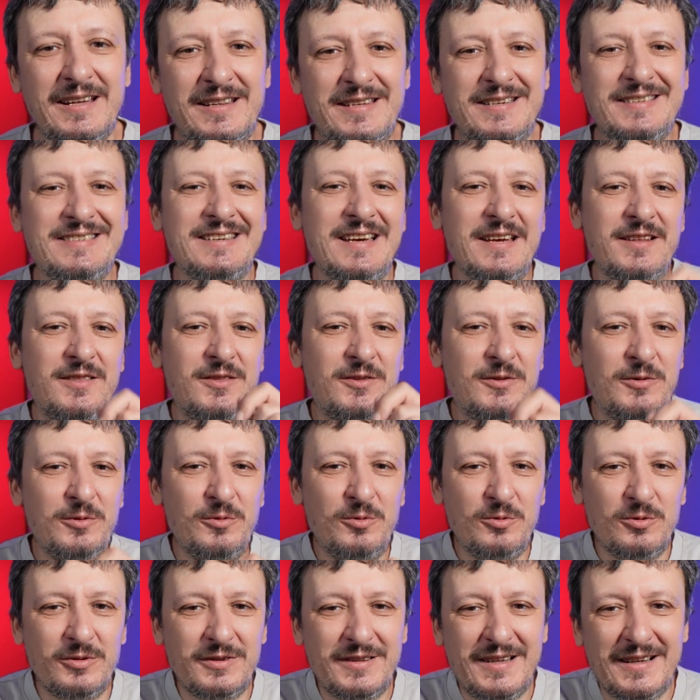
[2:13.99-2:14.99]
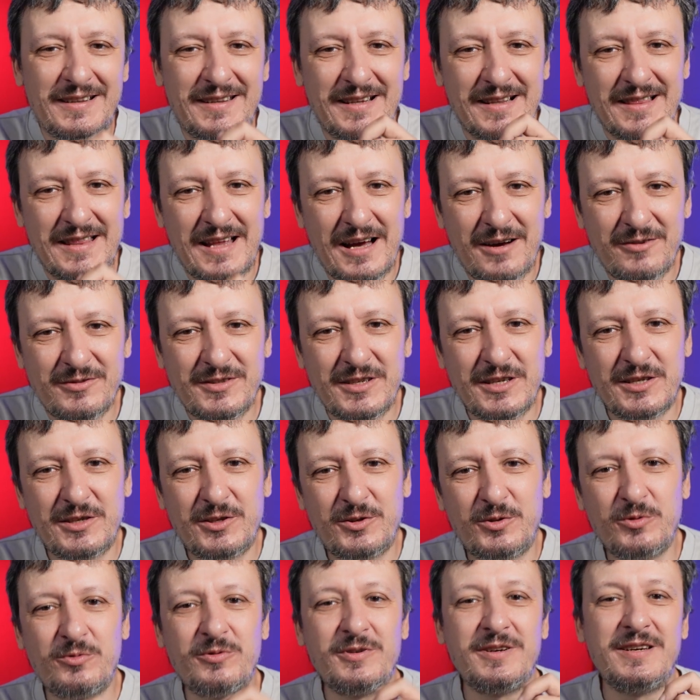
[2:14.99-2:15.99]
It is a tool that allows
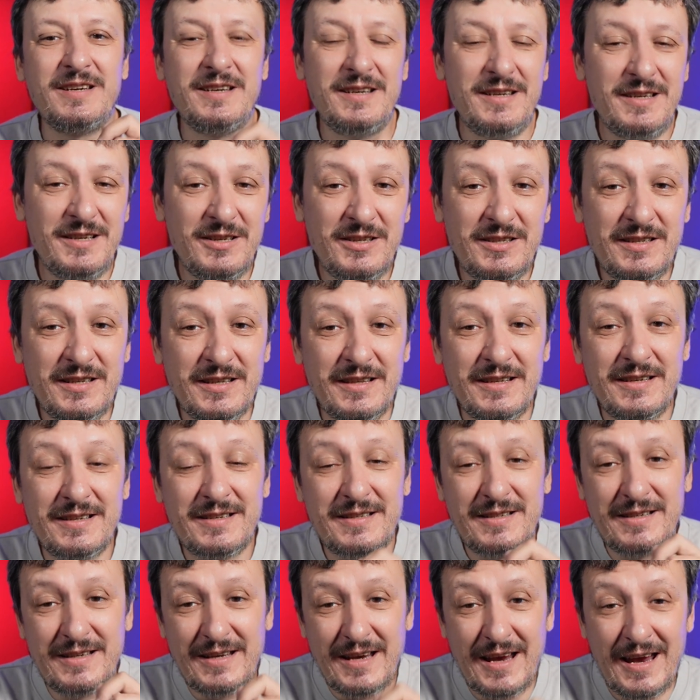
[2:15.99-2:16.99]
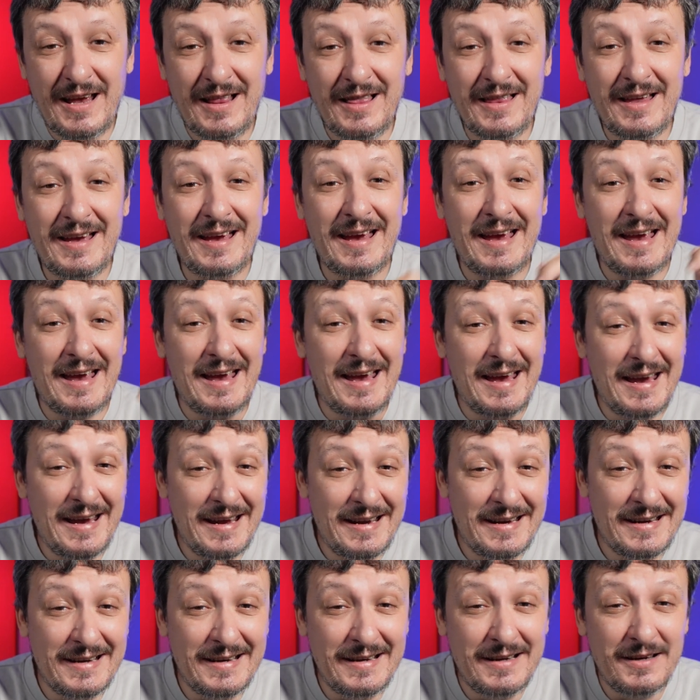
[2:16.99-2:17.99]
us to easily scale
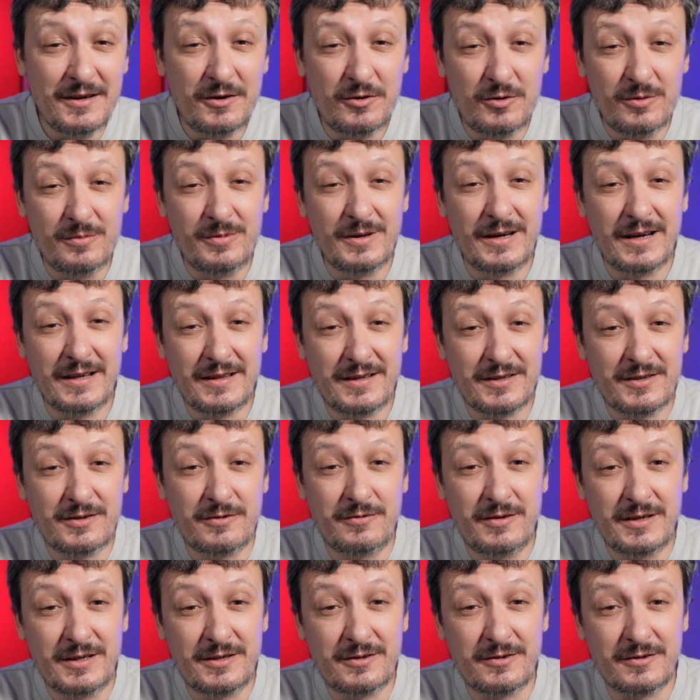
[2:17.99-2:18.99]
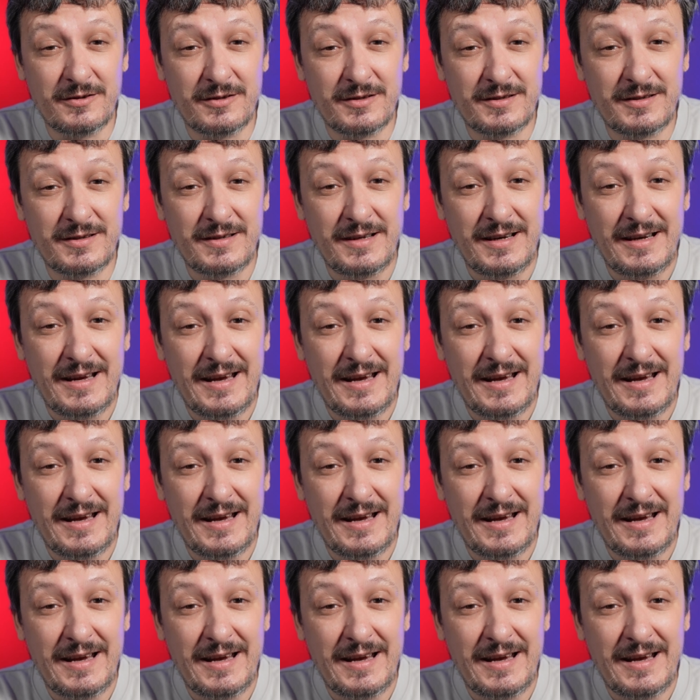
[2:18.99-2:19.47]
any Kubernetes resource,